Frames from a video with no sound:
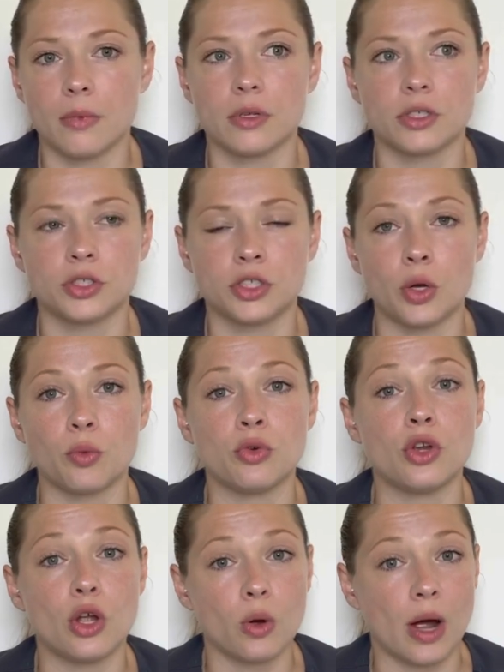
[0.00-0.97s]
shown
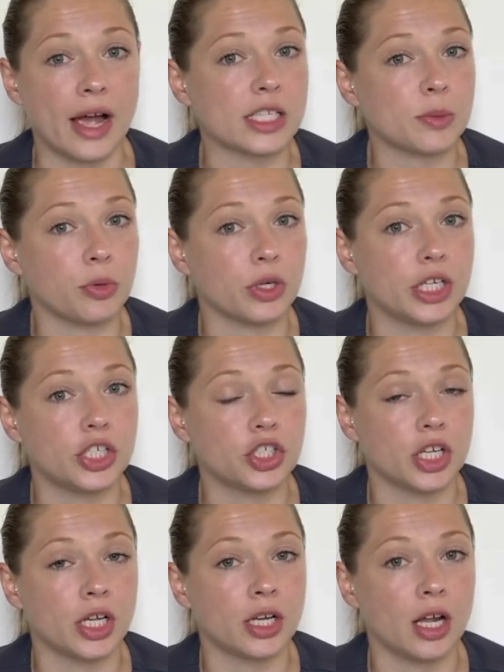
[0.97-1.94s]
no
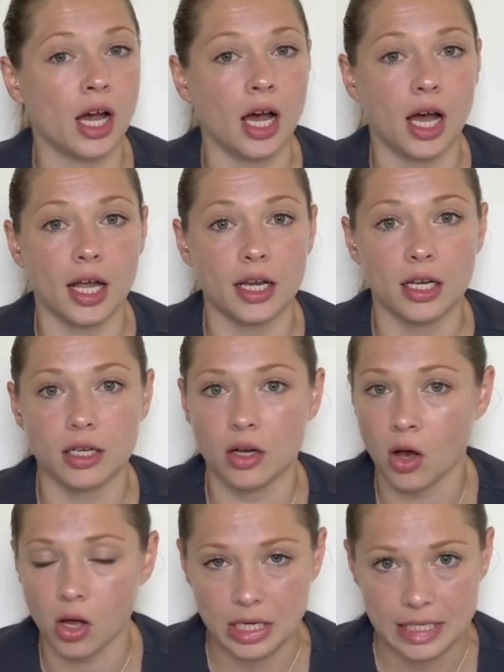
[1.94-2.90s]
aspiration on
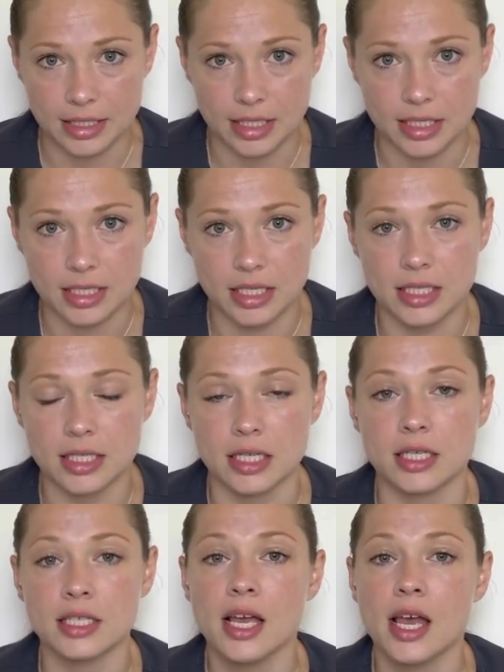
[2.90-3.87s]
all
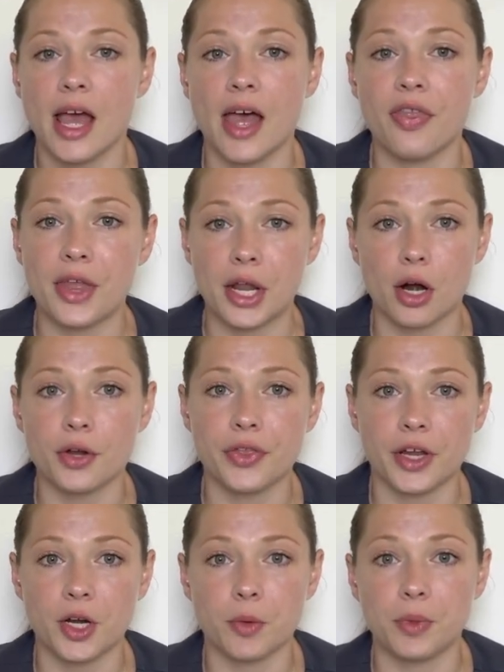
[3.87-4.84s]
consistencies. And then our
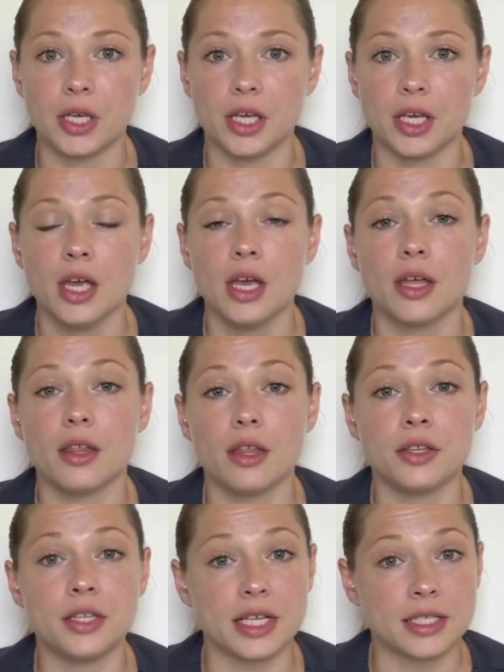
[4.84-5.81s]
therapy
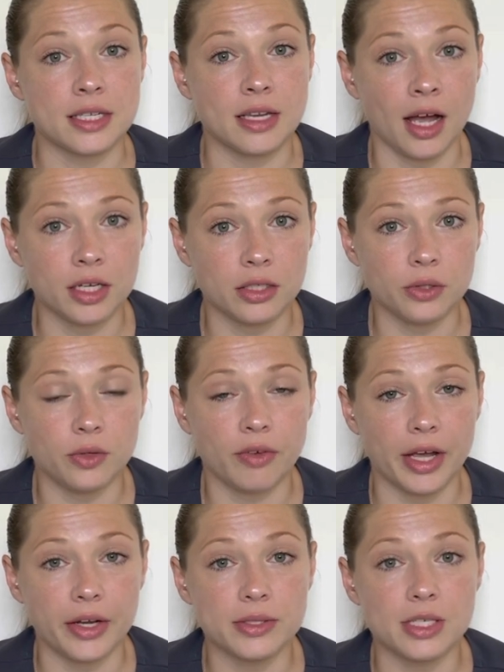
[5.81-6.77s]
does not include
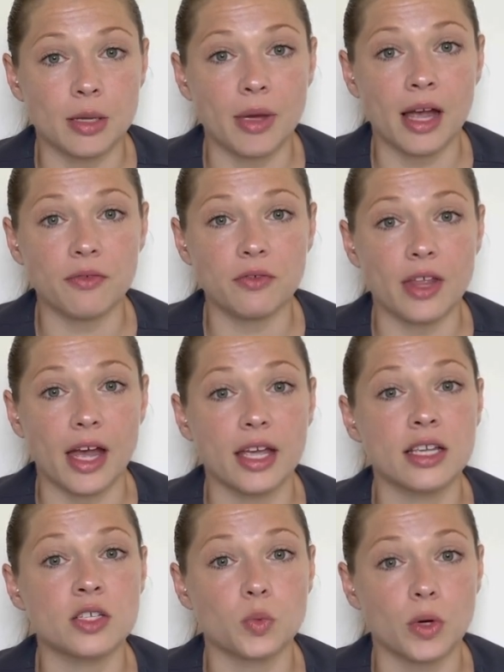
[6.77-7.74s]
VitalStim after that
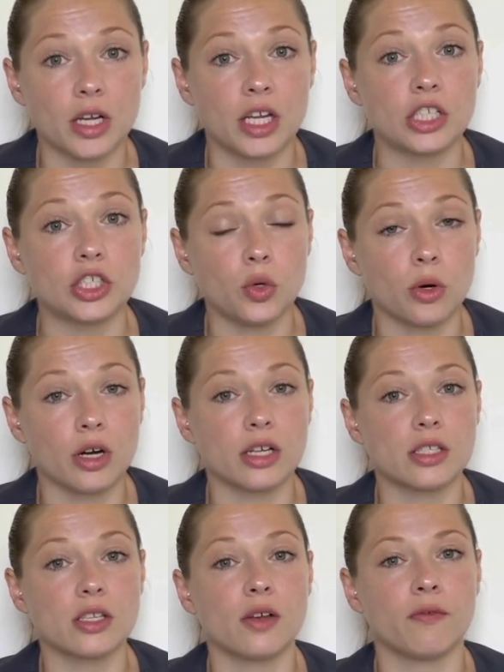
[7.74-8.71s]
is working
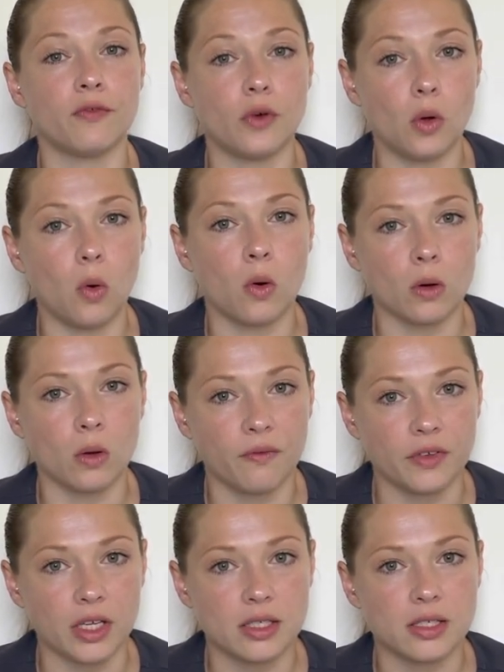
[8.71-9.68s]
towards full oral
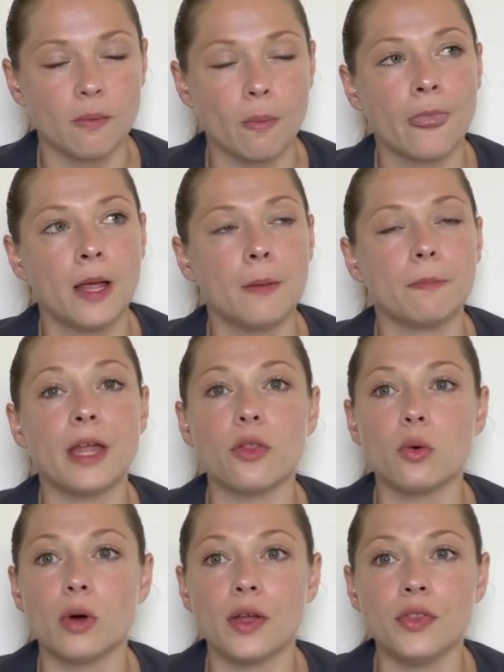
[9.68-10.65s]
feeds. Now,
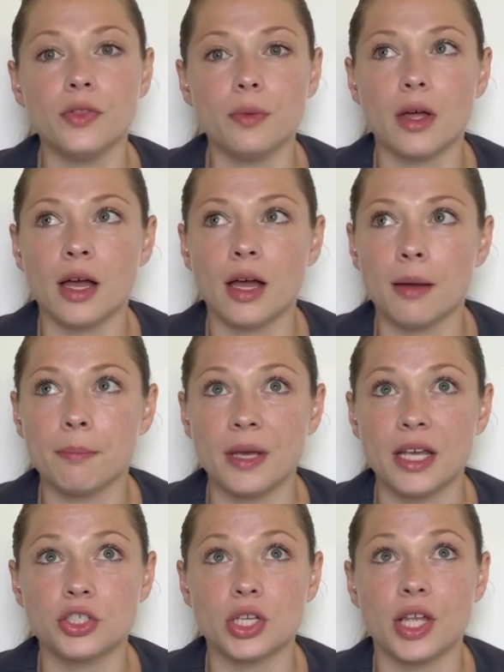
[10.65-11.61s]
the one
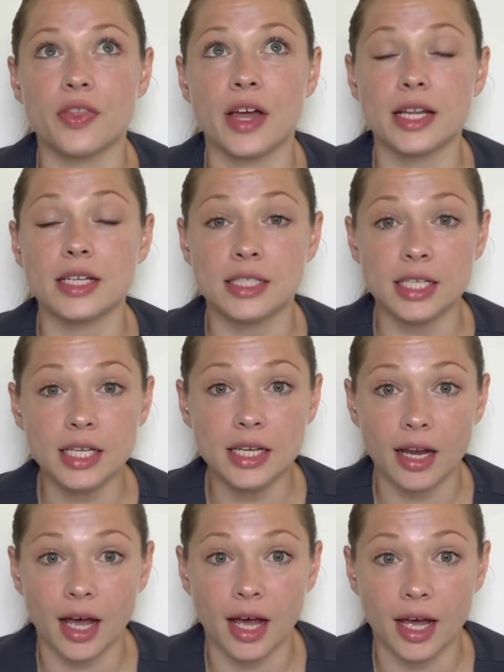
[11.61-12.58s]
patient that did
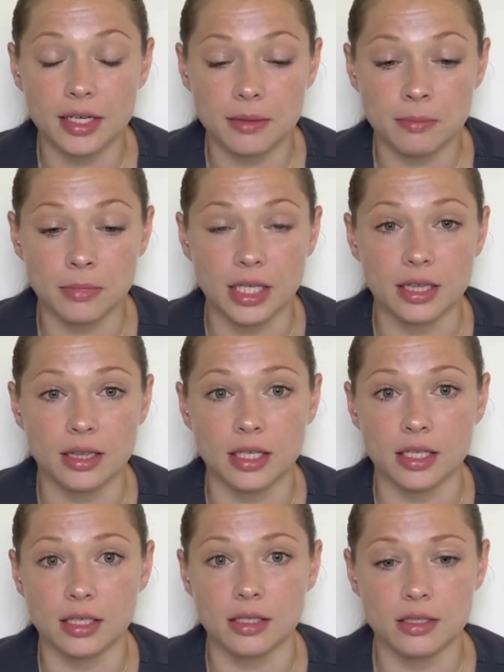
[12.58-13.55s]
not meet
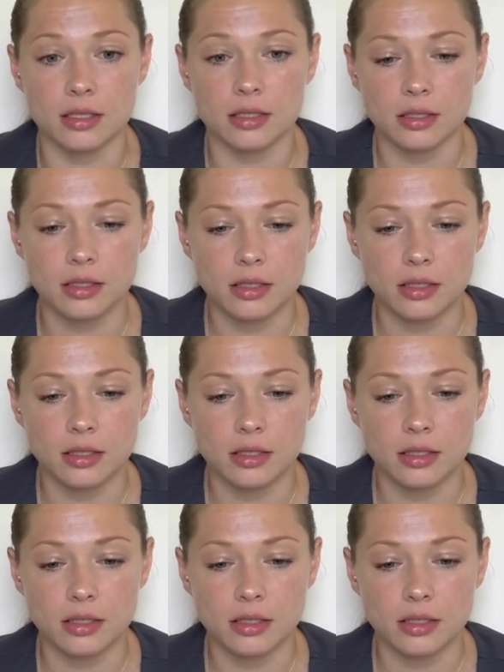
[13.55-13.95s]
these